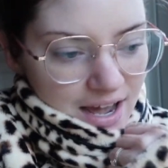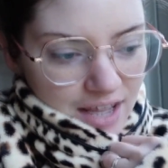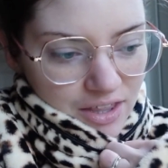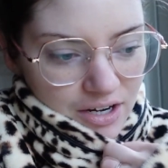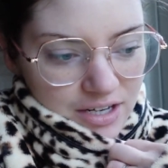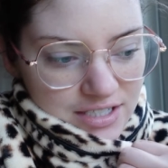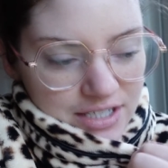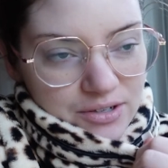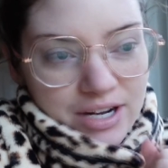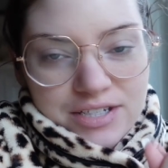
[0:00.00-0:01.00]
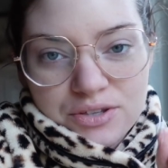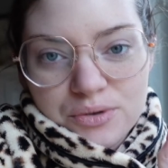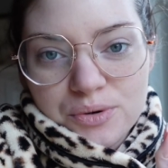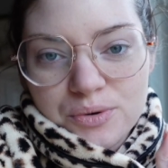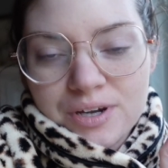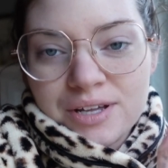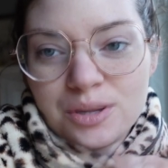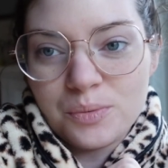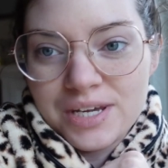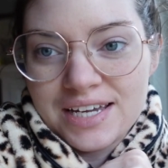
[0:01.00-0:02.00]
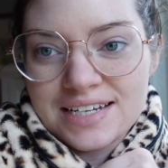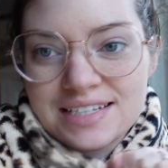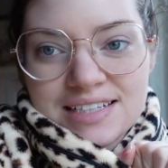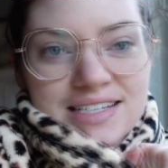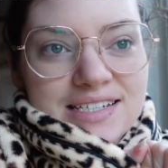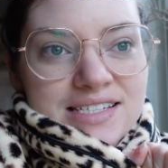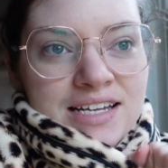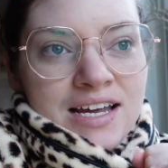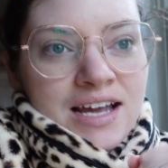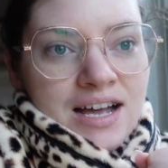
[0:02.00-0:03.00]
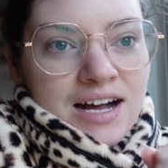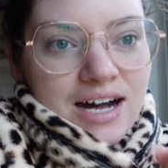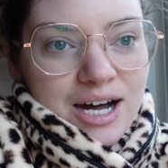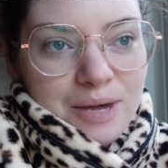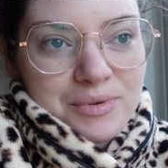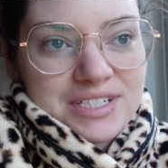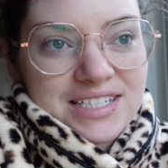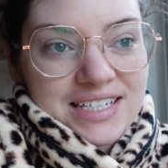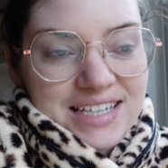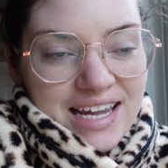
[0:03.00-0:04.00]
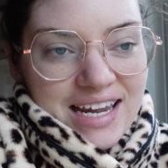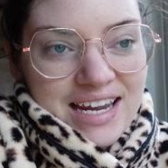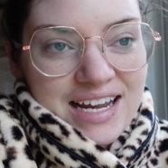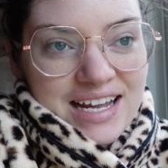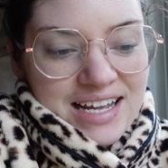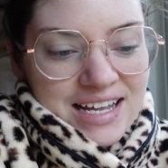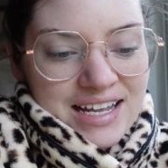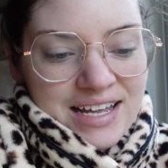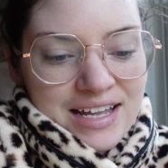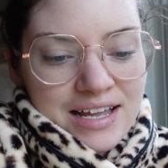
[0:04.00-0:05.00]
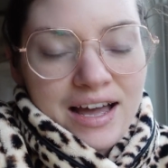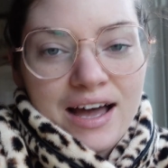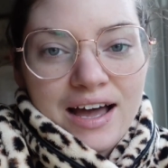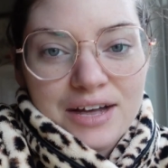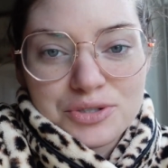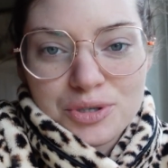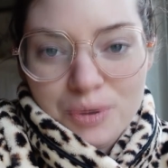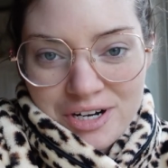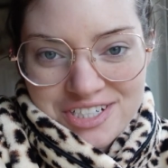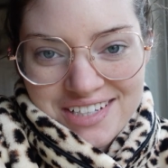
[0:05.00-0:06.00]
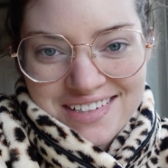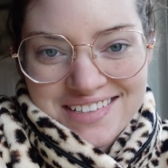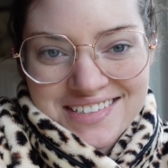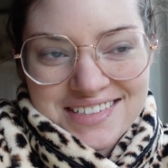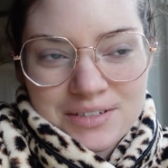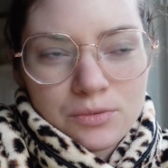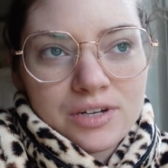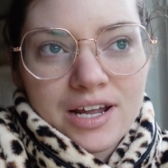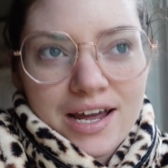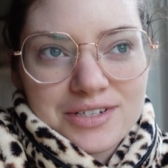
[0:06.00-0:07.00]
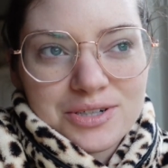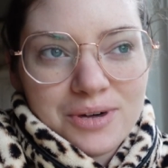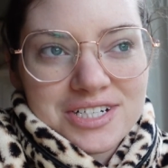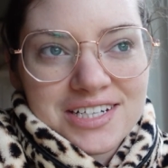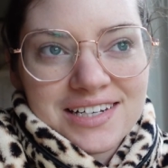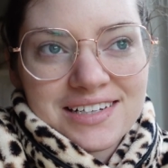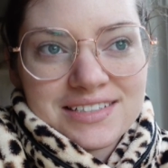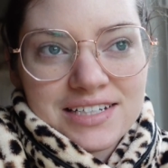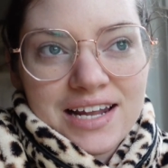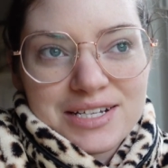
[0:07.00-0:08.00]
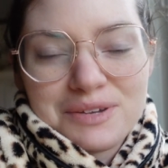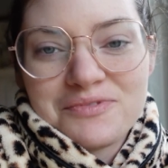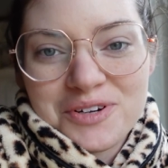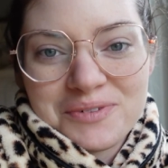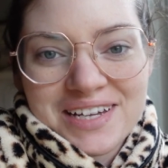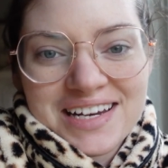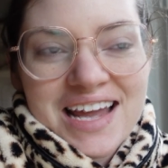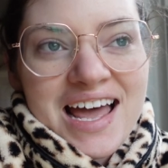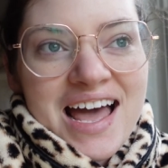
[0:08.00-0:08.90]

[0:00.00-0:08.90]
I thought I could take you guys through the weekend at least. Um, today, as you're watching this, well, not as you're watching it, today as I'm filming it,